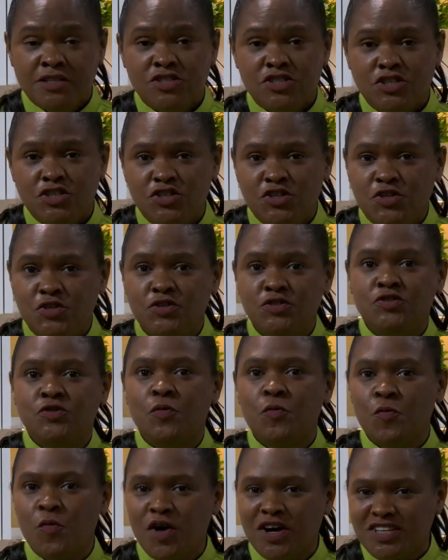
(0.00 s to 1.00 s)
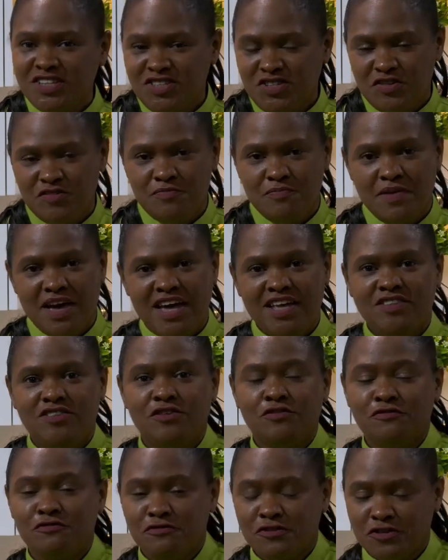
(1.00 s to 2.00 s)
to use once you've
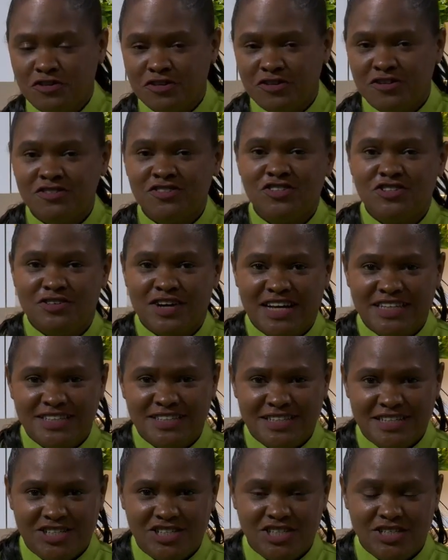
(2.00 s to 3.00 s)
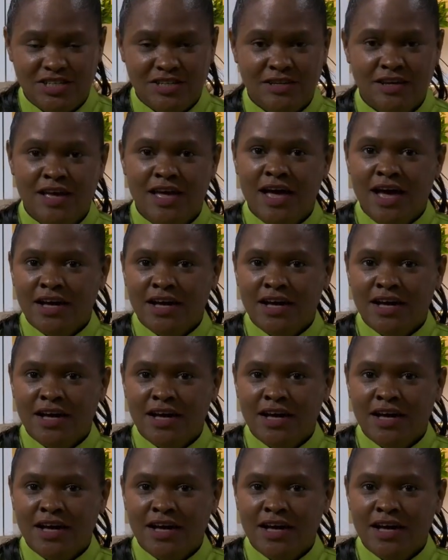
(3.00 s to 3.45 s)
made the full transition.